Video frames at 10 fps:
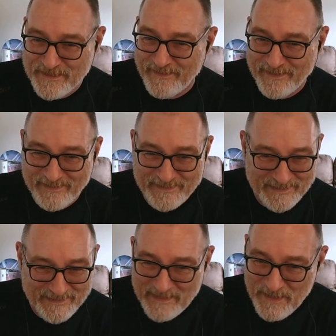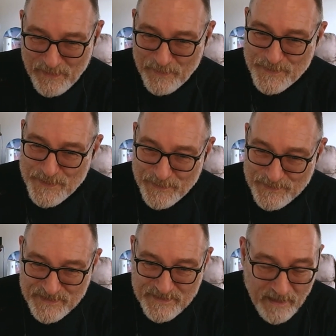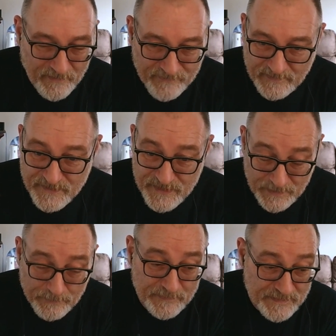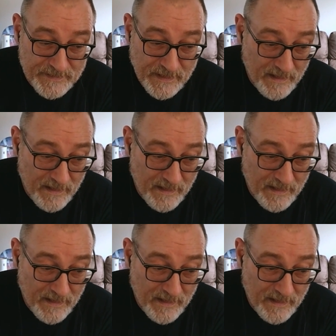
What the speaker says: difficile, and all sorts of stuff, and she